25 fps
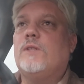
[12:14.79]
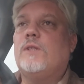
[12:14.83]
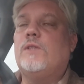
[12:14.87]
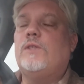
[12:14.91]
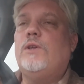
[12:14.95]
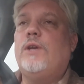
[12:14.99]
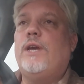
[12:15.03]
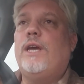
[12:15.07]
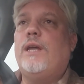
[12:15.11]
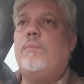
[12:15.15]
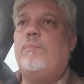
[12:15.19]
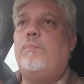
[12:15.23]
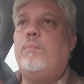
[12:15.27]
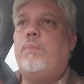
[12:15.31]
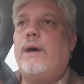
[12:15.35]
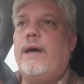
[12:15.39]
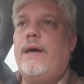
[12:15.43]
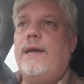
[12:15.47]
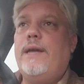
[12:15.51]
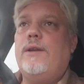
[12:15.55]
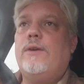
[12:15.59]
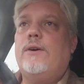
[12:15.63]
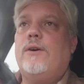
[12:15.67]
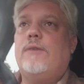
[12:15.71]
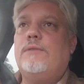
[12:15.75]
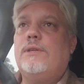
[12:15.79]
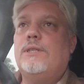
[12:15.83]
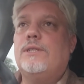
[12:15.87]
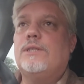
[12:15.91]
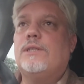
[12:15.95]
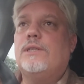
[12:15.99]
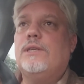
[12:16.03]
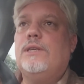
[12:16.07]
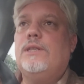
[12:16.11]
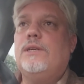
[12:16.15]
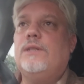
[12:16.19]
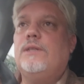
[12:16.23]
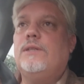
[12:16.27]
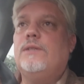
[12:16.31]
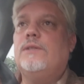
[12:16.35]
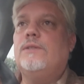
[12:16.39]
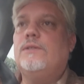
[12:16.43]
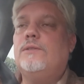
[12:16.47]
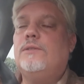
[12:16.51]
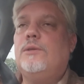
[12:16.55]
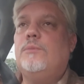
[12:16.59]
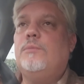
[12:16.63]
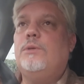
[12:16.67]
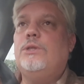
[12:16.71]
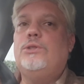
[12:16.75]
you get paid obviously
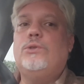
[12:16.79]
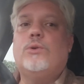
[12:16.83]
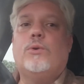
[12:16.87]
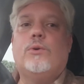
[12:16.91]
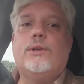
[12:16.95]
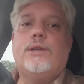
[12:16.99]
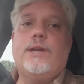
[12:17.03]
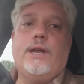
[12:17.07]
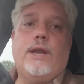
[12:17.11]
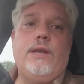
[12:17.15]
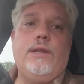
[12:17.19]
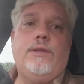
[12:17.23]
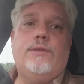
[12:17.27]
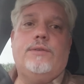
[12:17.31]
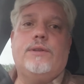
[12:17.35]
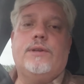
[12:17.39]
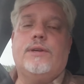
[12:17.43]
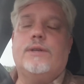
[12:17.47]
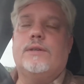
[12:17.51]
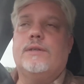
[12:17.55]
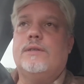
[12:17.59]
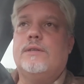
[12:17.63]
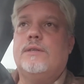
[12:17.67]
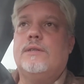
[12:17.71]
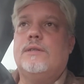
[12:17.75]
to be short anything,